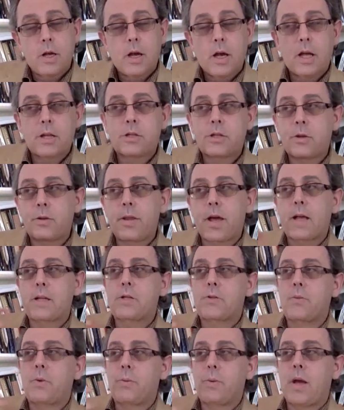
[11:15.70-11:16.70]
And so
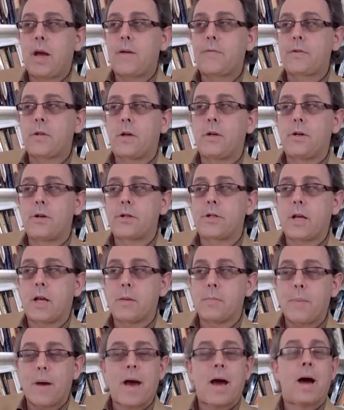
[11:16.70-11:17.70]
that's what we have to
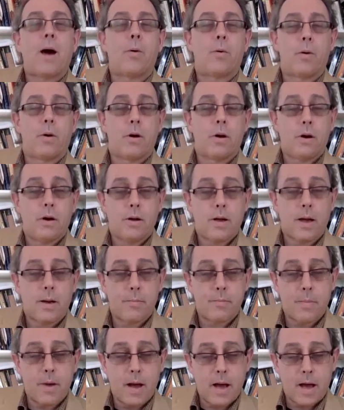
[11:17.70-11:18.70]
understand power
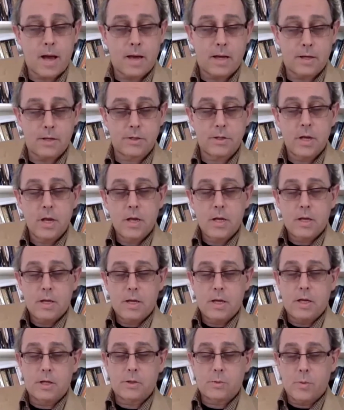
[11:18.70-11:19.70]
as.
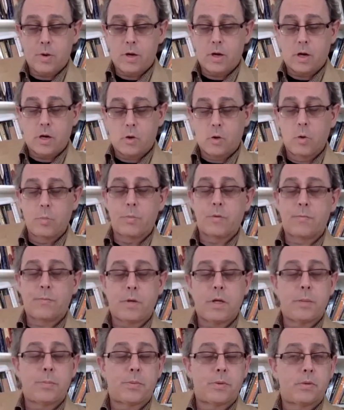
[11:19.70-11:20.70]
It's when a group of
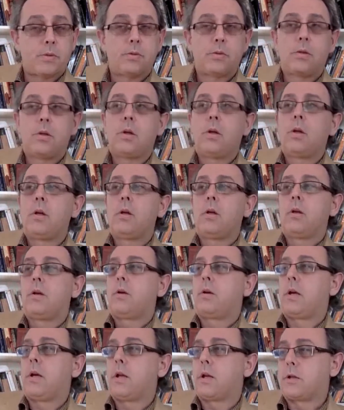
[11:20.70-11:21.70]
people
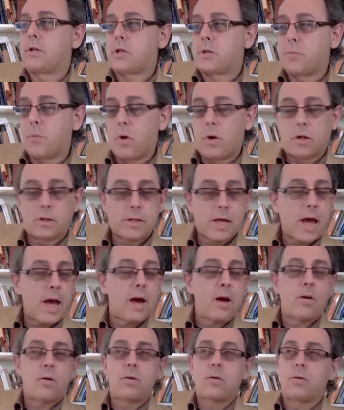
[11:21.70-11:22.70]
in a small
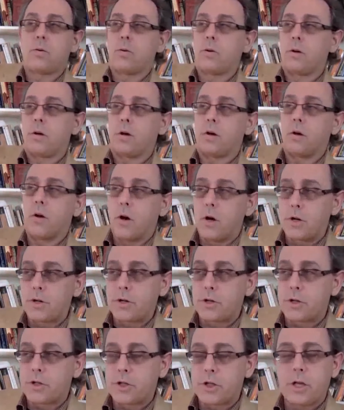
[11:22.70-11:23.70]
town or in a
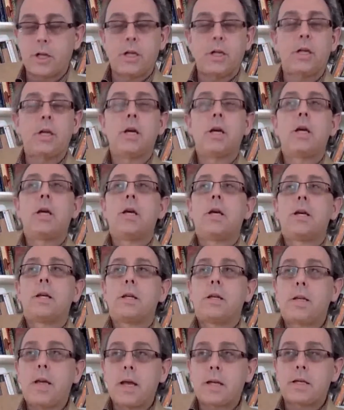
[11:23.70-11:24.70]
larger city
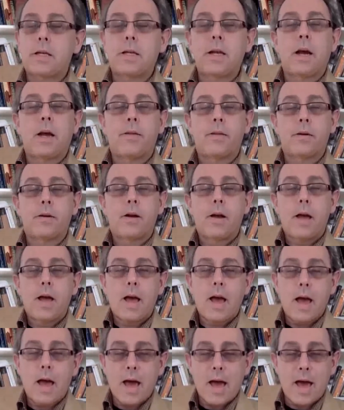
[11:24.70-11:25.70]
get together
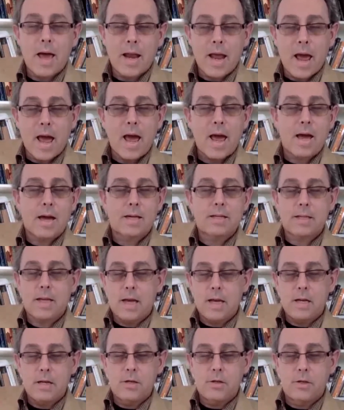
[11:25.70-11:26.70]
and act,
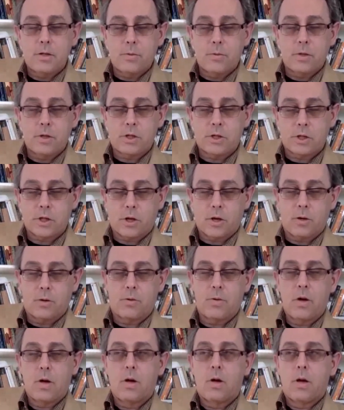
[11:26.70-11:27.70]
and in doing
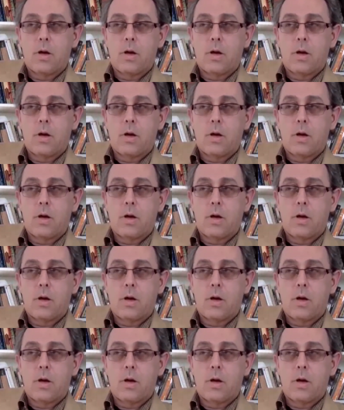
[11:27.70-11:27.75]
so,